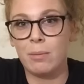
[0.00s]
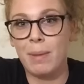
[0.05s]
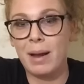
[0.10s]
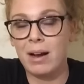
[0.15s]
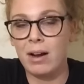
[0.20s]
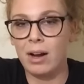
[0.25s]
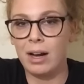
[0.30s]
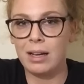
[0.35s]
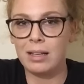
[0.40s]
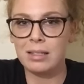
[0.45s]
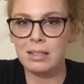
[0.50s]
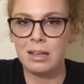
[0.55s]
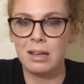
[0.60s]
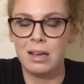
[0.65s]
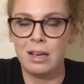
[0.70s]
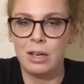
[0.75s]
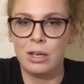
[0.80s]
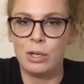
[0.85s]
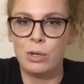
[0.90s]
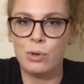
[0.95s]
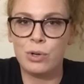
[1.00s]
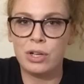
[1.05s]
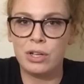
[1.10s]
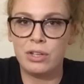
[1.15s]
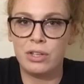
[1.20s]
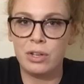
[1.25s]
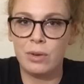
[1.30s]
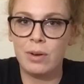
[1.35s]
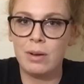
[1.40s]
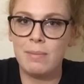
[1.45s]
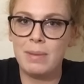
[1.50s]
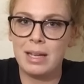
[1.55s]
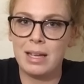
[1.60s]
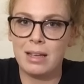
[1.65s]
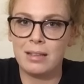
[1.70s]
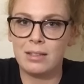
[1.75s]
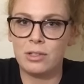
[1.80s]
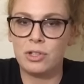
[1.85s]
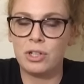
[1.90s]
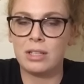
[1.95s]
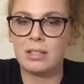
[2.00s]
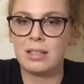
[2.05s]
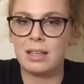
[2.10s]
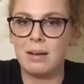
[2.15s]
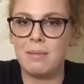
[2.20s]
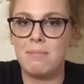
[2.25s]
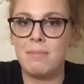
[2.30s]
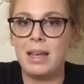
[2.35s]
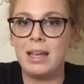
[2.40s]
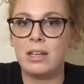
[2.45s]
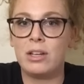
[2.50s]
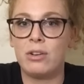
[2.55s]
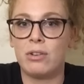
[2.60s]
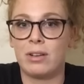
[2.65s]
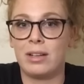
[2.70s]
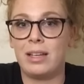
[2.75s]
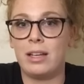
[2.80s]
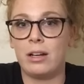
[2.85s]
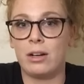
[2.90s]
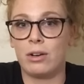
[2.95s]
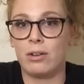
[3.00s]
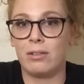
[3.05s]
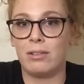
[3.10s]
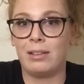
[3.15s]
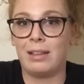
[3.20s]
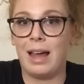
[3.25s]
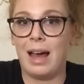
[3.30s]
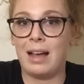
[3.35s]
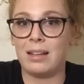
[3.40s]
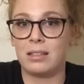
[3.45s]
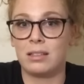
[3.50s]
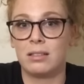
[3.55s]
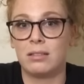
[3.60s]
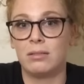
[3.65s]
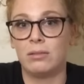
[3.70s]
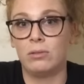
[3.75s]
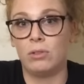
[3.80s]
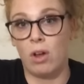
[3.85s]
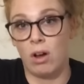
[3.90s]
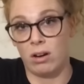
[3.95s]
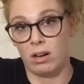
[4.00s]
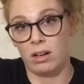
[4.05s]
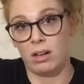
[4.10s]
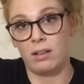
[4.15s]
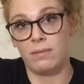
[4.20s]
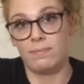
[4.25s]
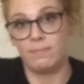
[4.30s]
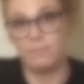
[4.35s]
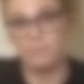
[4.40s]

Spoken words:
bearings. You should do it because it's just gonna make your gear last longer.